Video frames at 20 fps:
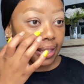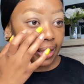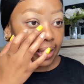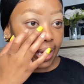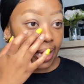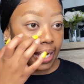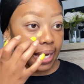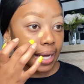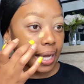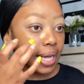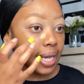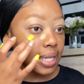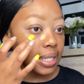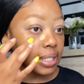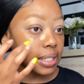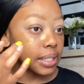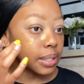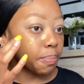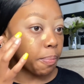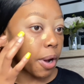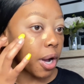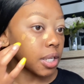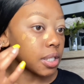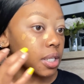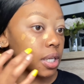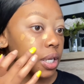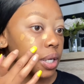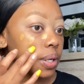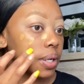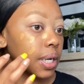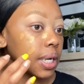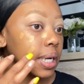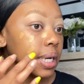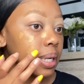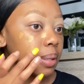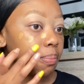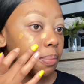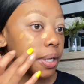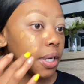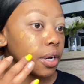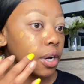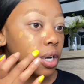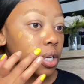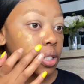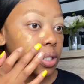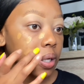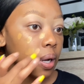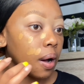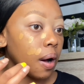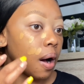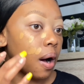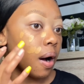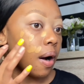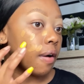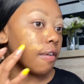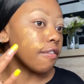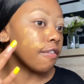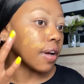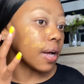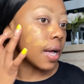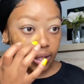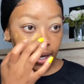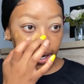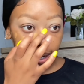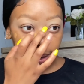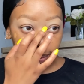think it's particularly because of the